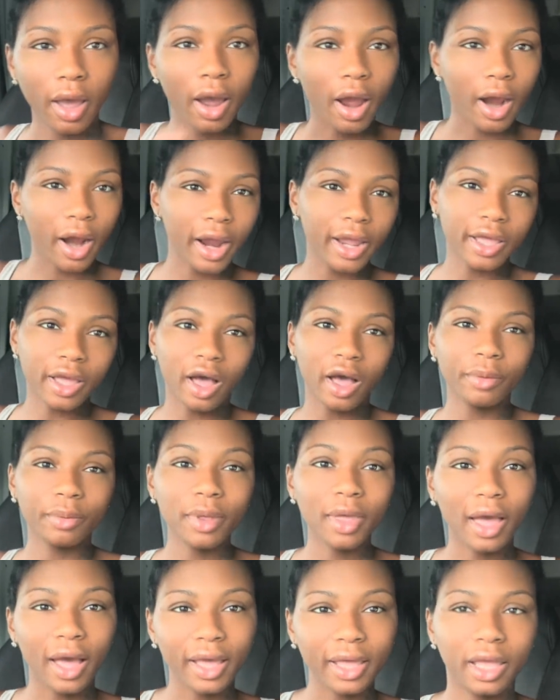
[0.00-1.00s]
All right, y'all, we
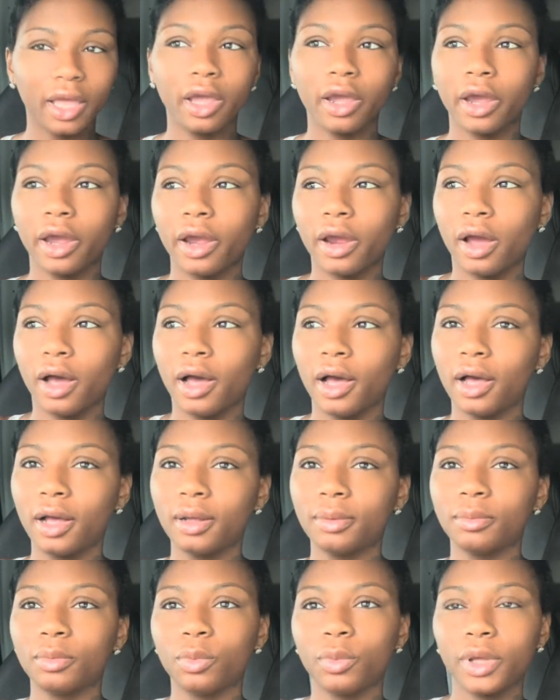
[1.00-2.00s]
got here.
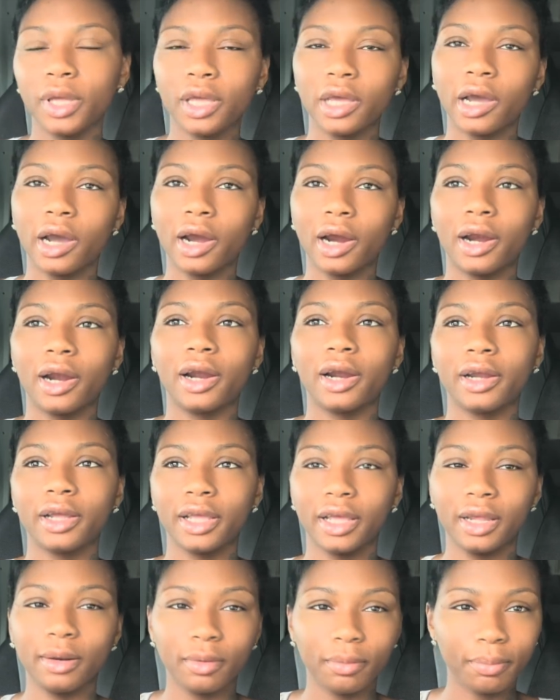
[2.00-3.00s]
We are
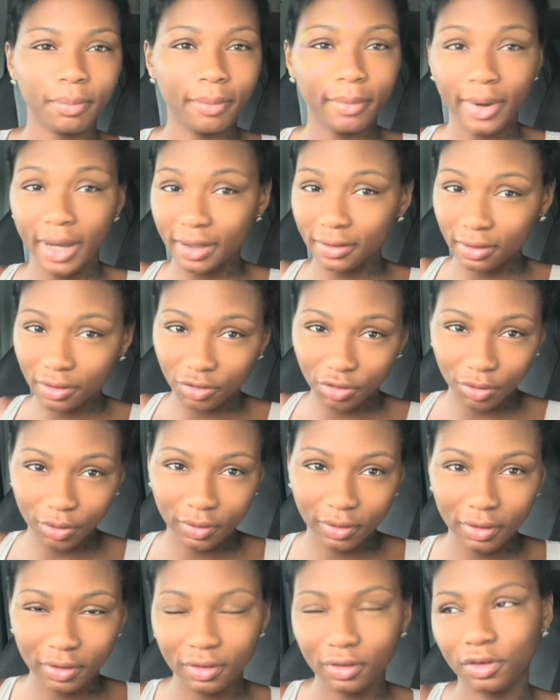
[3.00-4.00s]
in
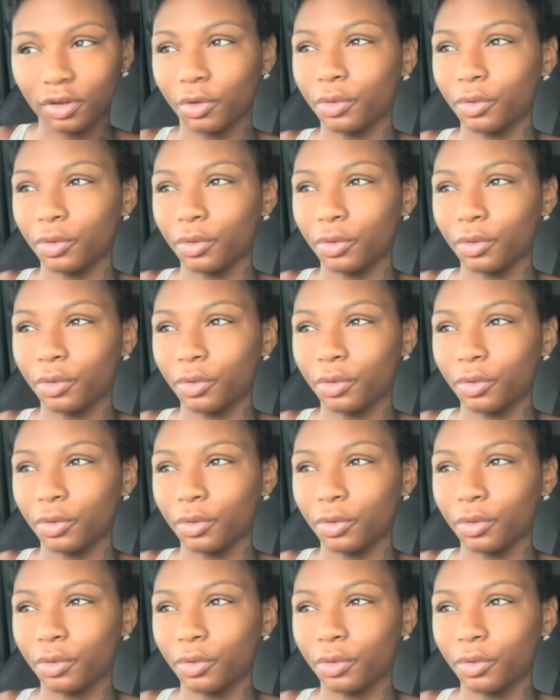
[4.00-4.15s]
Massachusetts,